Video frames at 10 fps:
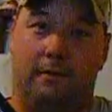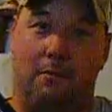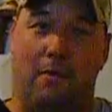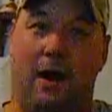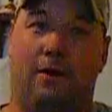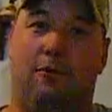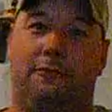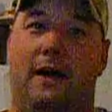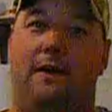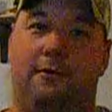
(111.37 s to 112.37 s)
Model
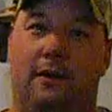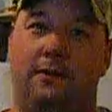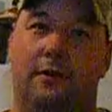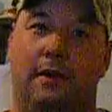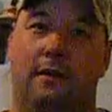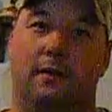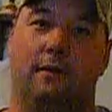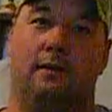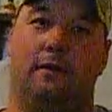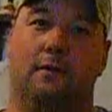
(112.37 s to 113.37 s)
500,
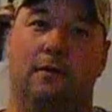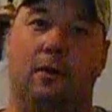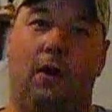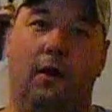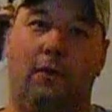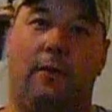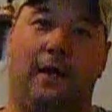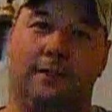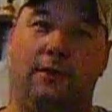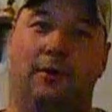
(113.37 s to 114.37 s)

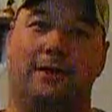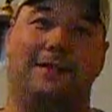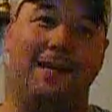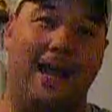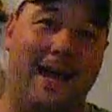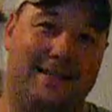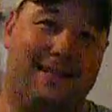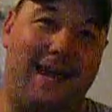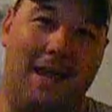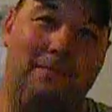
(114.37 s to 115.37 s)
otherwise known as the
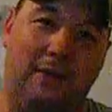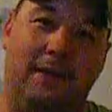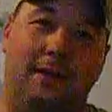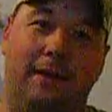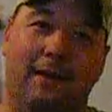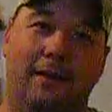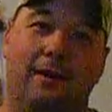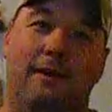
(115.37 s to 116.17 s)
SKB